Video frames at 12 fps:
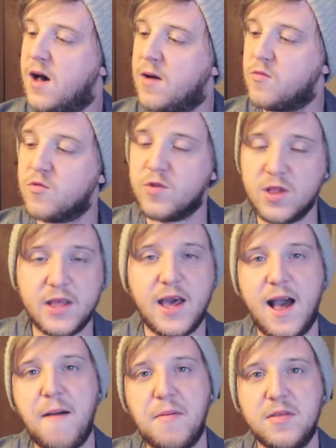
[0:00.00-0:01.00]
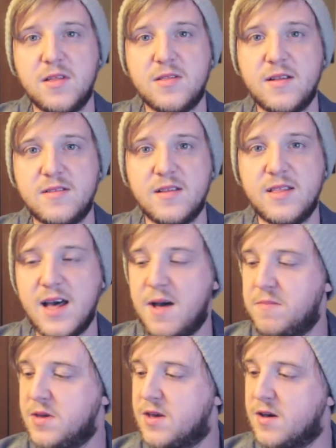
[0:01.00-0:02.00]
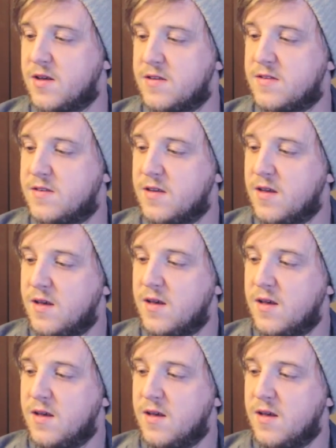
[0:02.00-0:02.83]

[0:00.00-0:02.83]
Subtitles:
I'm really happy that they did that because